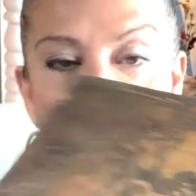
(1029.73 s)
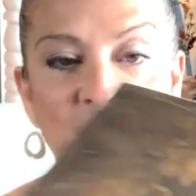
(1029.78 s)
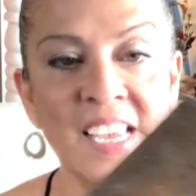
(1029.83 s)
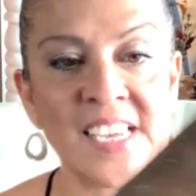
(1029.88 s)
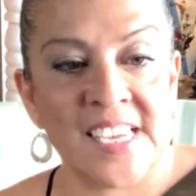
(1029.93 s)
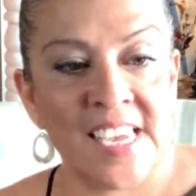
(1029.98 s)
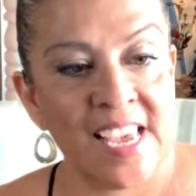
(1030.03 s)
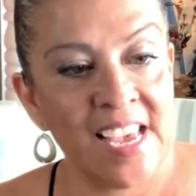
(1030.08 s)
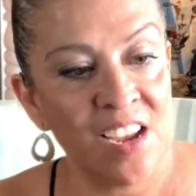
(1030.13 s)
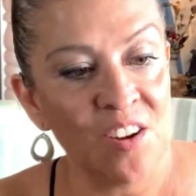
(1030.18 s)
I
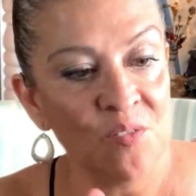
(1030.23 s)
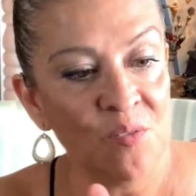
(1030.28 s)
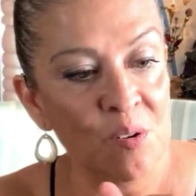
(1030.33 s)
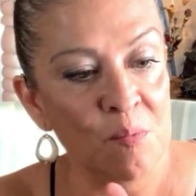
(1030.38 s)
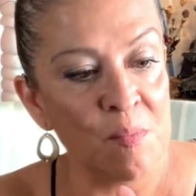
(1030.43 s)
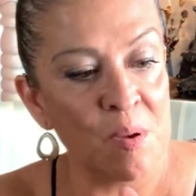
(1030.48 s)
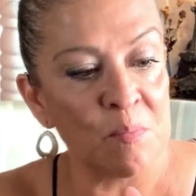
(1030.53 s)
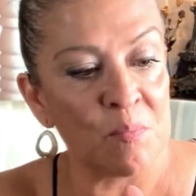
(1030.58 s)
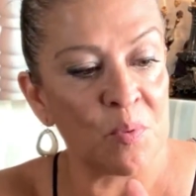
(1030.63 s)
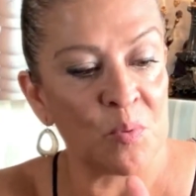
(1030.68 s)
can't
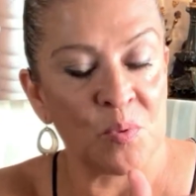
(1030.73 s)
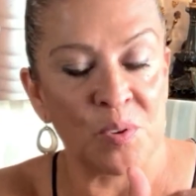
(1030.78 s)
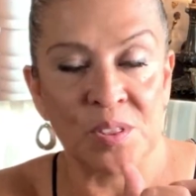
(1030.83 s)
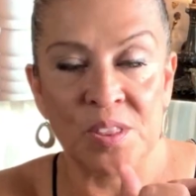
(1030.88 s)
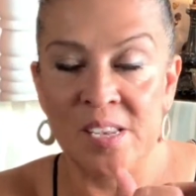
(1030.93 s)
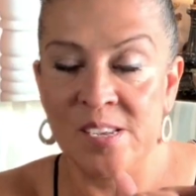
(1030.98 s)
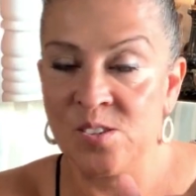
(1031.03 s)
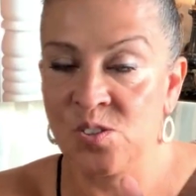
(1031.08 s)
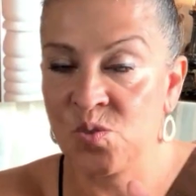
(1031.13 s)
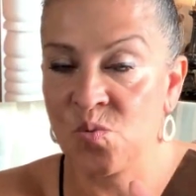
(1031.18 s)
remember what
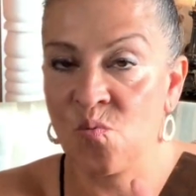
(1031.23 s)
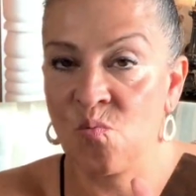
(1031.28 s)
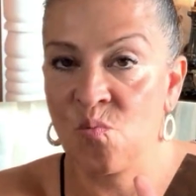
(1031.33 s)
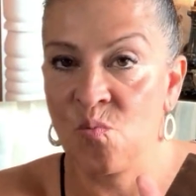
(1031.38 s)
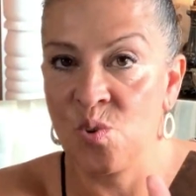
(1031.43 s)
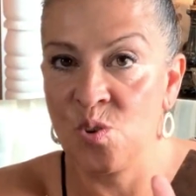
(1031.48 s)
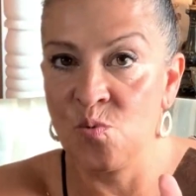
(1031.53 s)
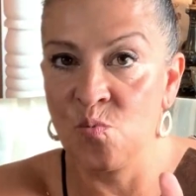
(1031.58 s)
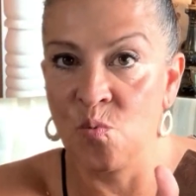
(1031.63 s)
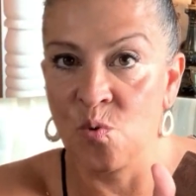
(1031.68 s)
this
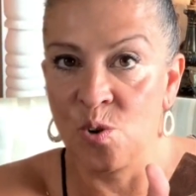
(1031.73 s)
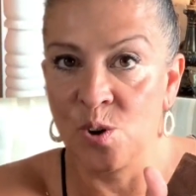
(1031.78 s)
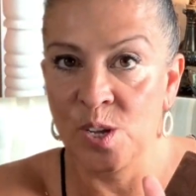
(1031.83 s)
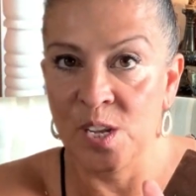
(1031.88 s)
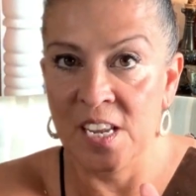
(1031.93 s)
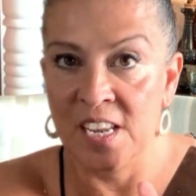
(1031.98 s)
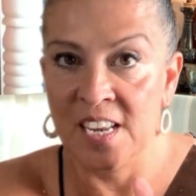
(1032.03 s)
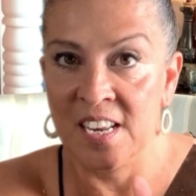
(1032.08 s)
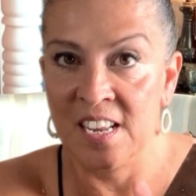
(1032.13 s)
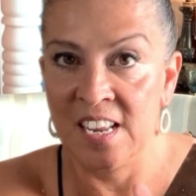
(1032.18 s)

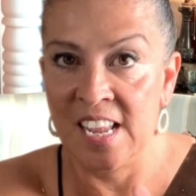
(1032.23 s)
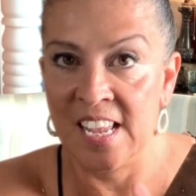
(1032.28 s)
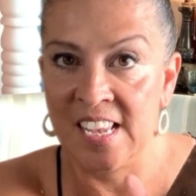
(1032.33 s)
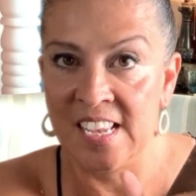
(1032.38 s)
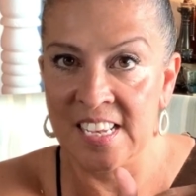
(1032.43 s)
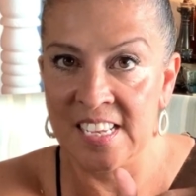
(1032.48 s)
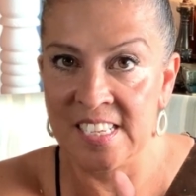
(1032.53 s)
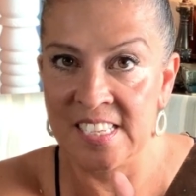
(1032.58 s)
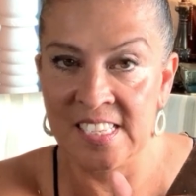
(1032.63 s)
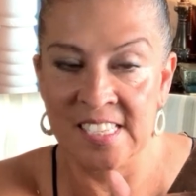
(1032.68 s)
woodworking
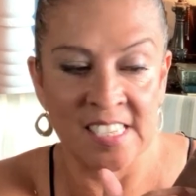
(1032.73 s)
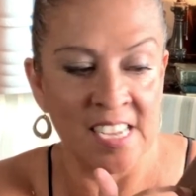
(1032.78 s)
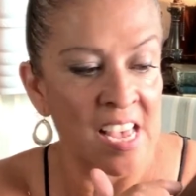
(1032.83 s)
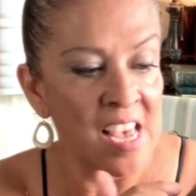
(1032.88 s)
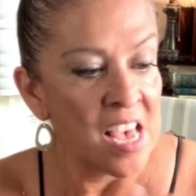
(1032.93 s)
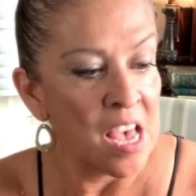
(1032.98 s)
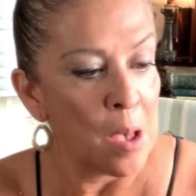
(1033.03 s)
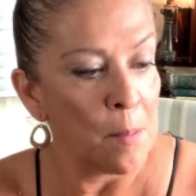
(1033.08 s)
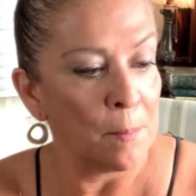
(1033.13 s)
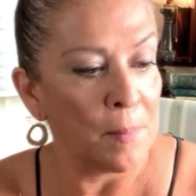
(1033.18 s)
is,
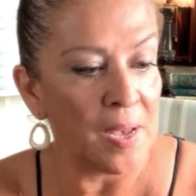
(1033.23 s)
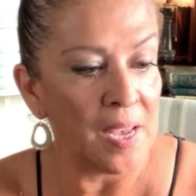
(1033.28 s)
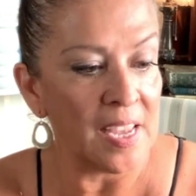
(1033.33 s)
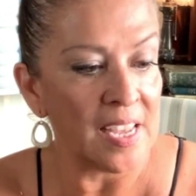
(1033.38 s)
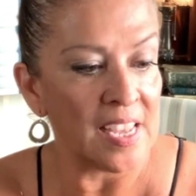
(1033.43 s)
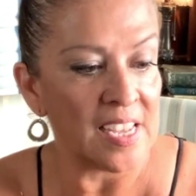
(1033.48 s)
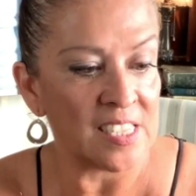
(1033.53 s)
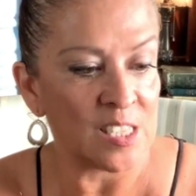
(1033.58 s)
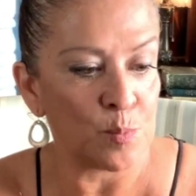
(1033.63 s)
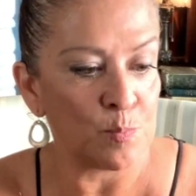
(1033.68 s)

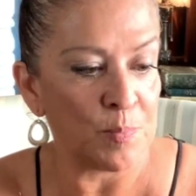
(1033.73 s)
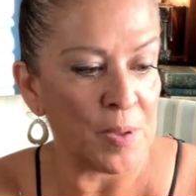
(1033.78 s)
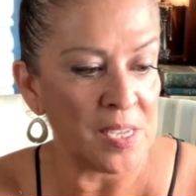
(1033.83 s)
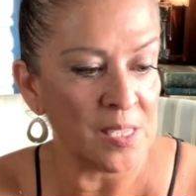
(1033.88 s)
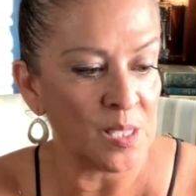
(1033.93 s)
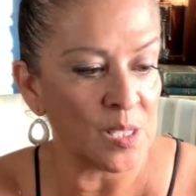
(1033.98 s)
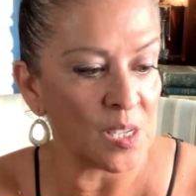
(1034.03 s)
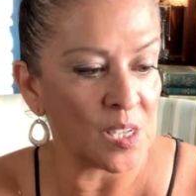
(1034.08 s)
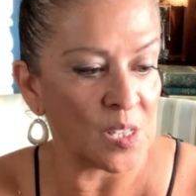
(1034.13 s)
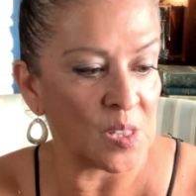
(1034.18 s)
but it's
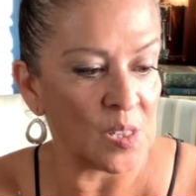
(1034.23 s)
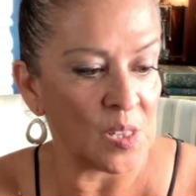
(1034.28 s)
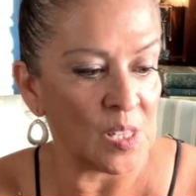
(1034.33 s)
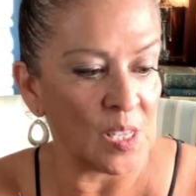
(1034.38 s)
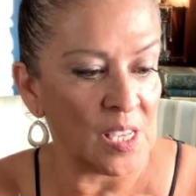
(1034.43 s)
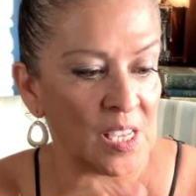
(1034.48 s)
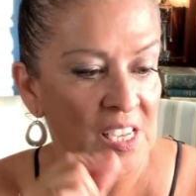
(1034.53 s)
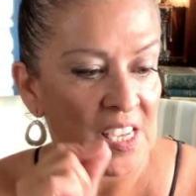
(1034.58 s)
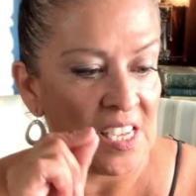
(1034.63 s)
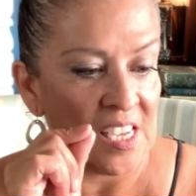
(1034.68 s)

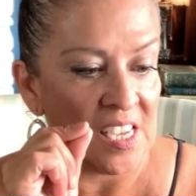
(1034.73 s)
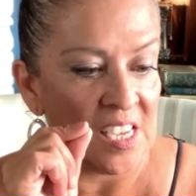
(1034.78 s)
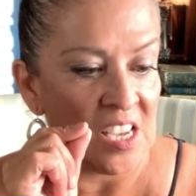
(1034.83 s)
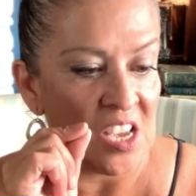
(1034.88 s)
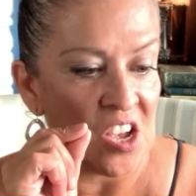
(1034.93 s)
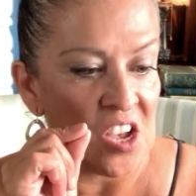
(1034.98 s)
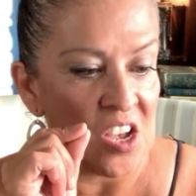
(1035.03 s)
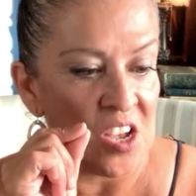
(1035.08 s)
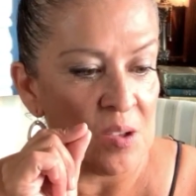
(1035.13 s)
basically,